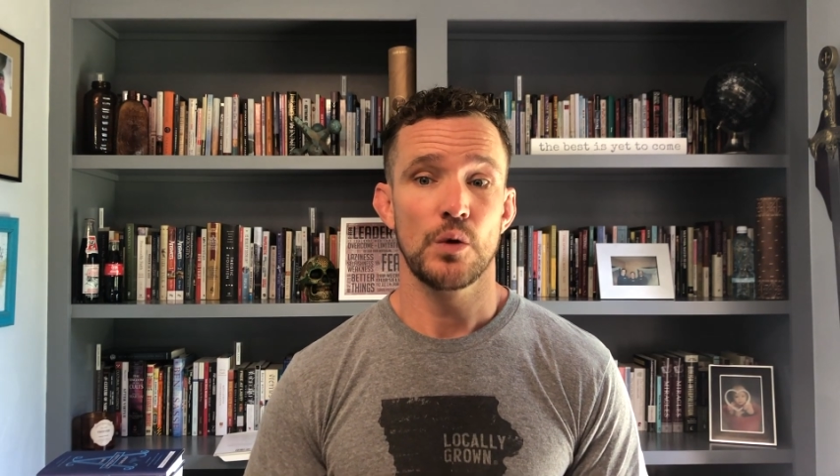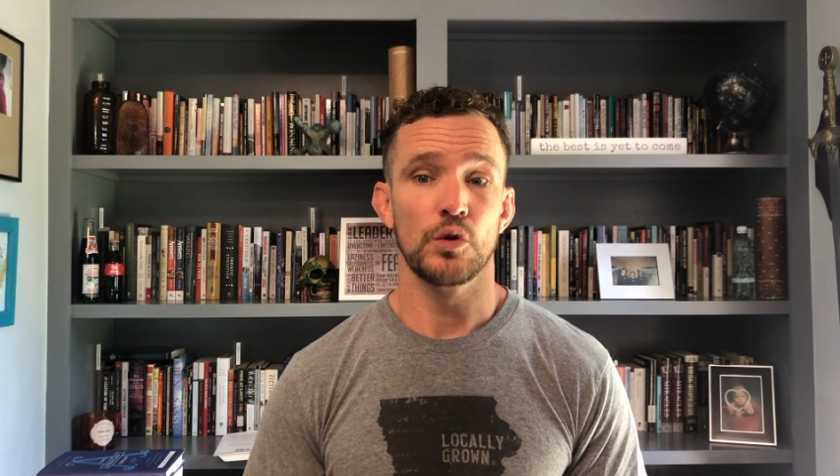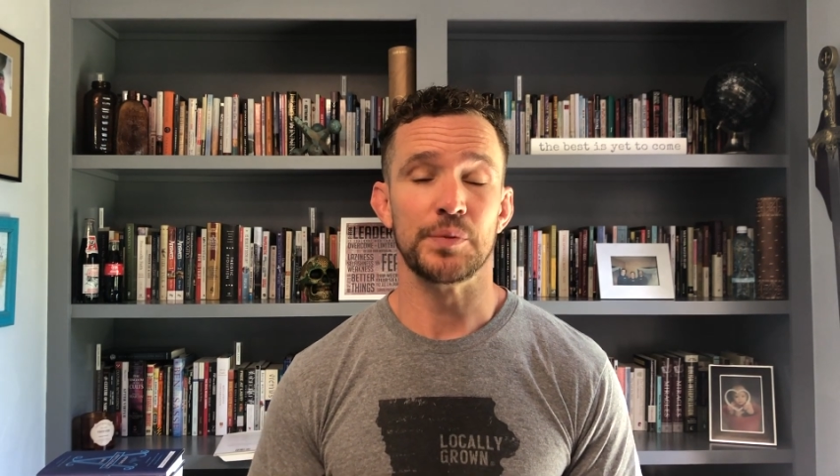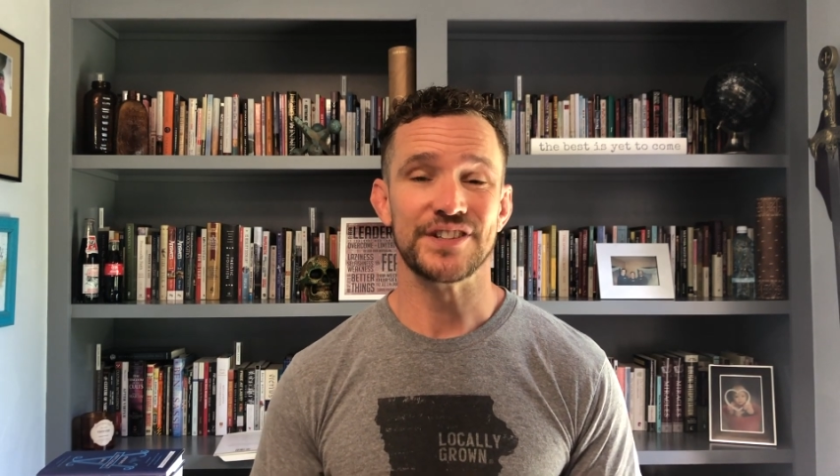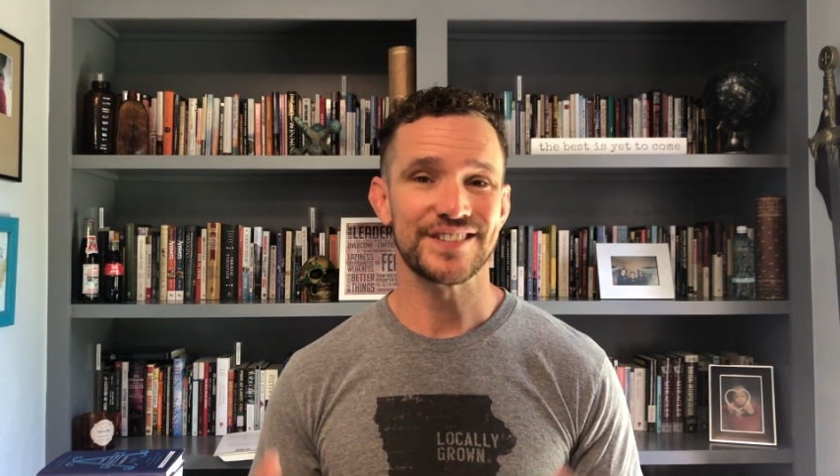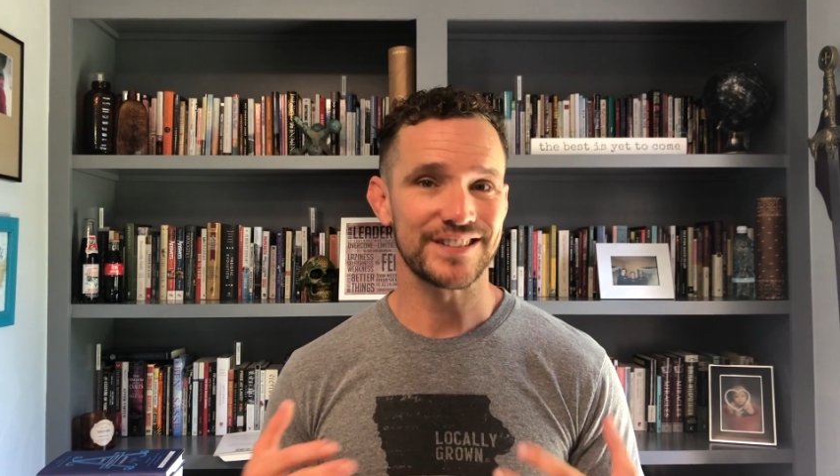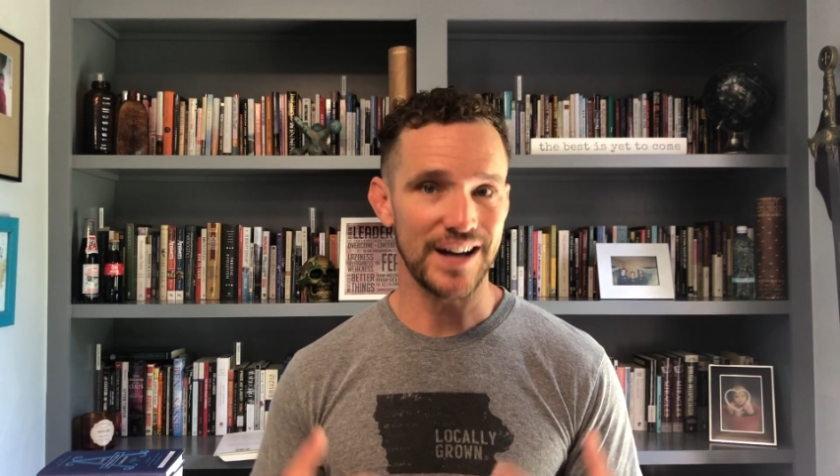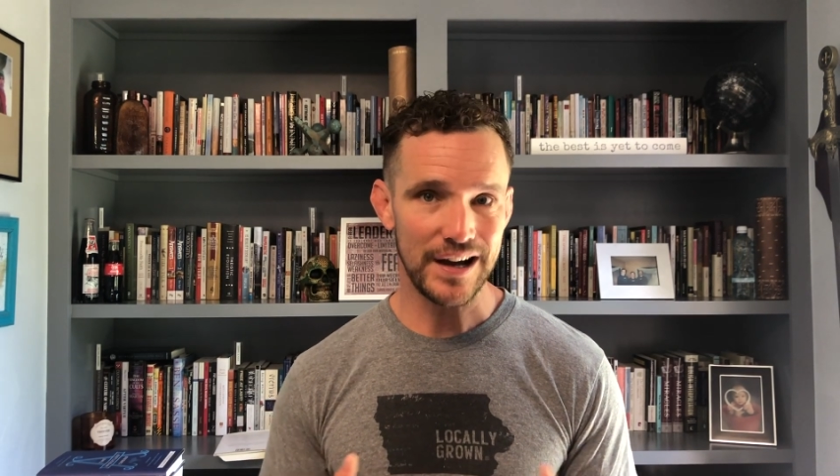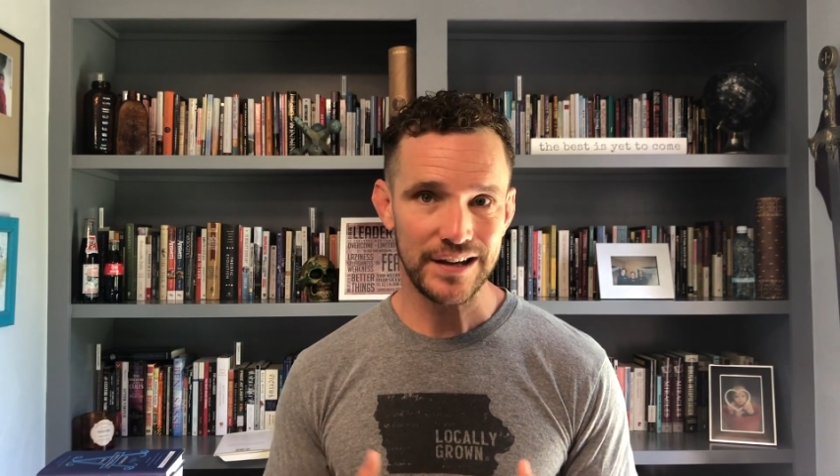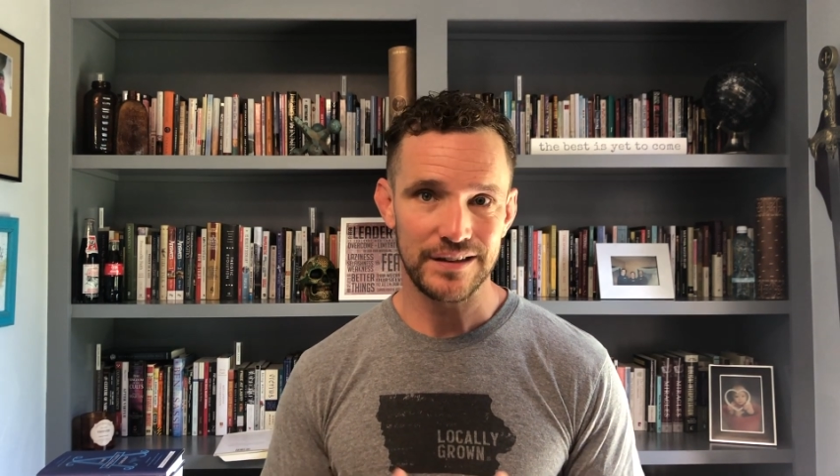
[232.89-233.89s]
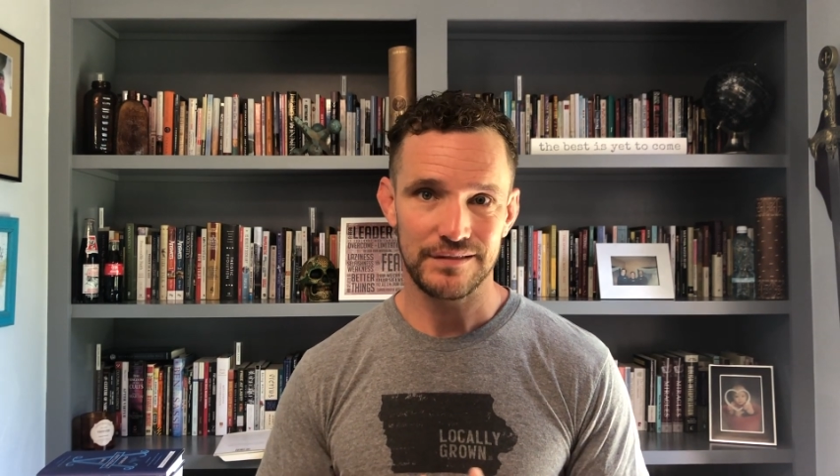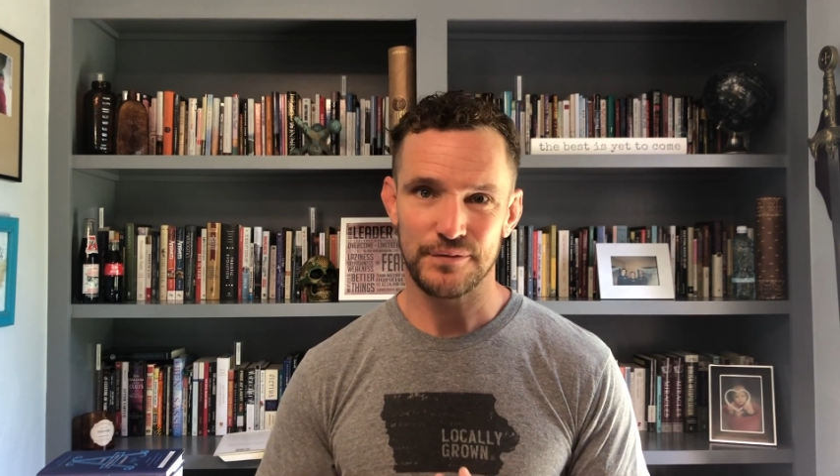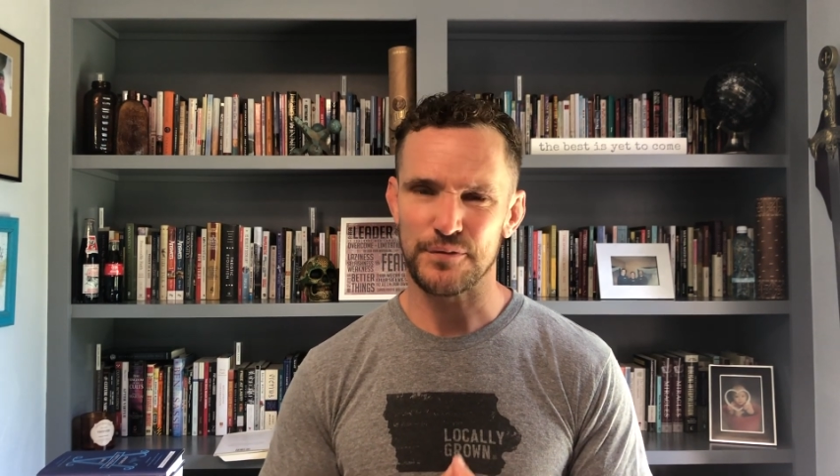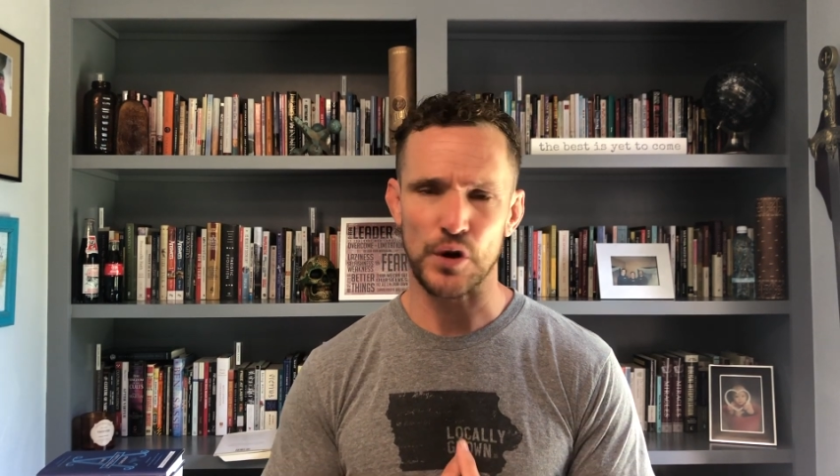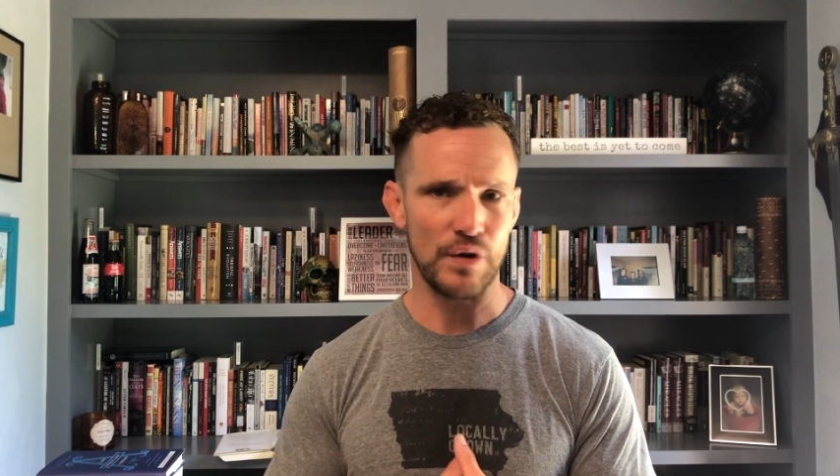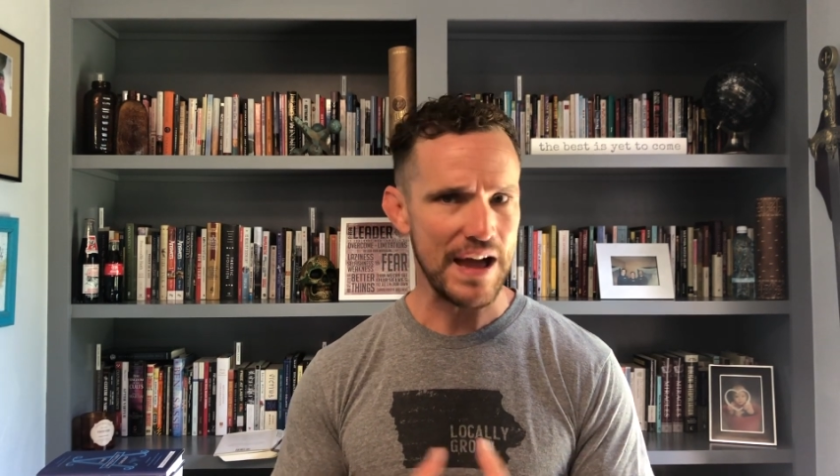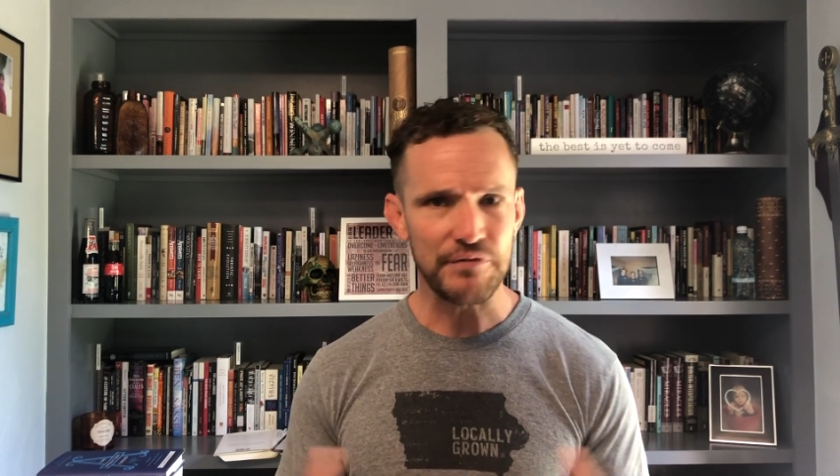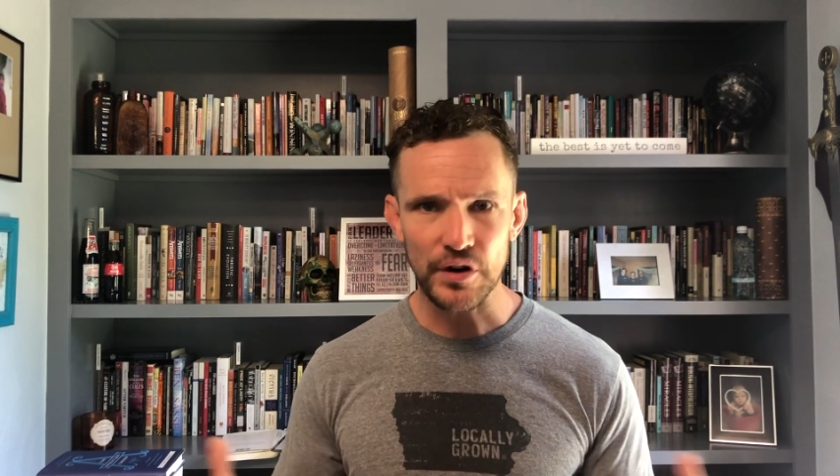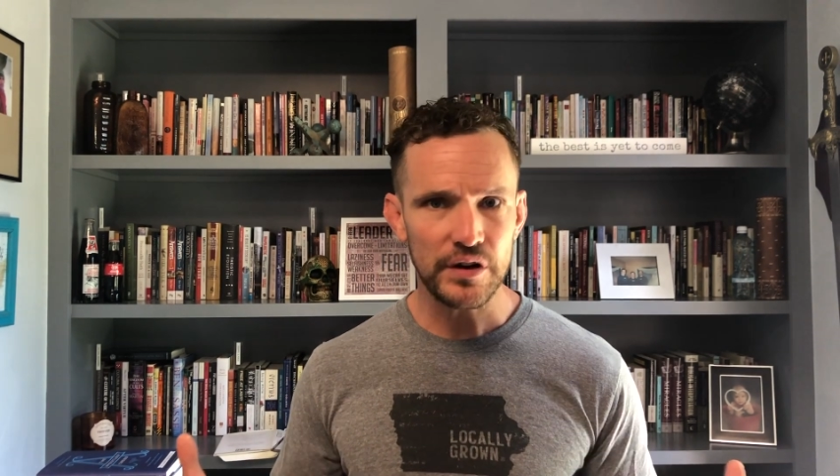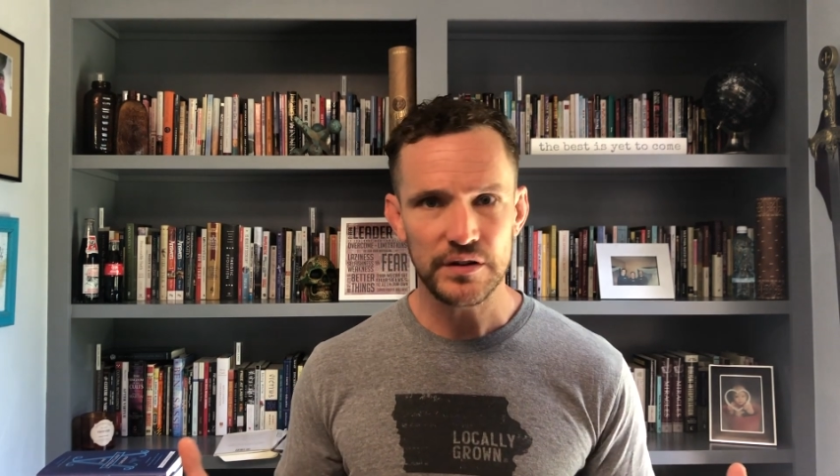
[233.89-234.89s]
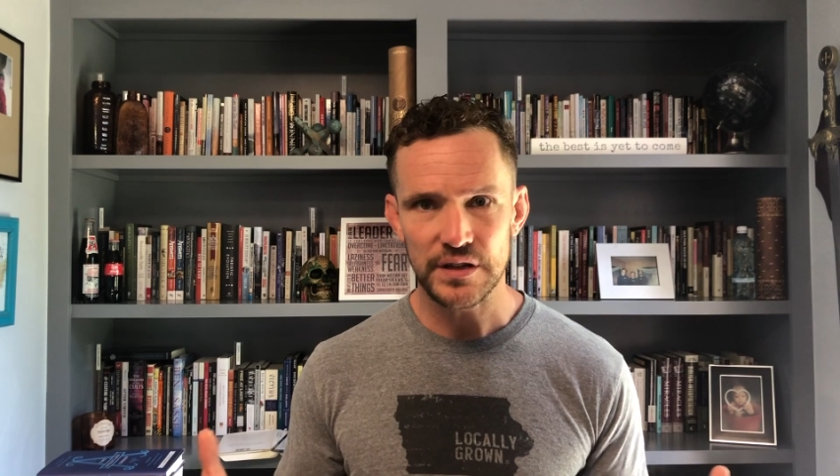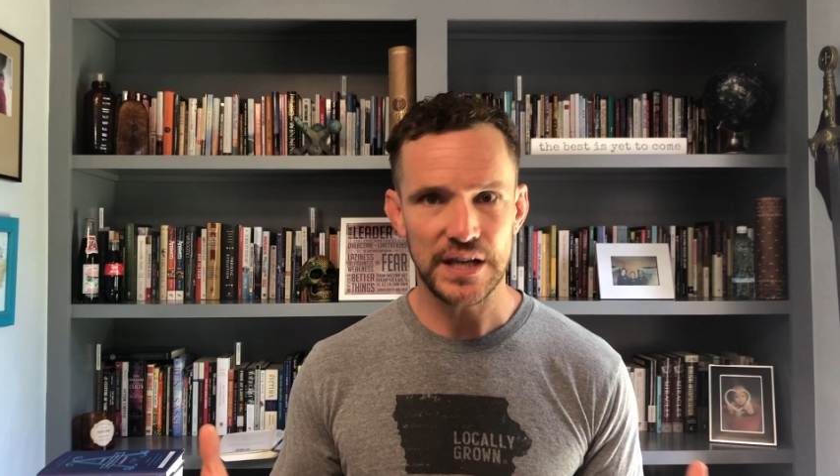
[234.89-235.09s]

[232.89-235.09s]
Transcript: We'll be stuck forever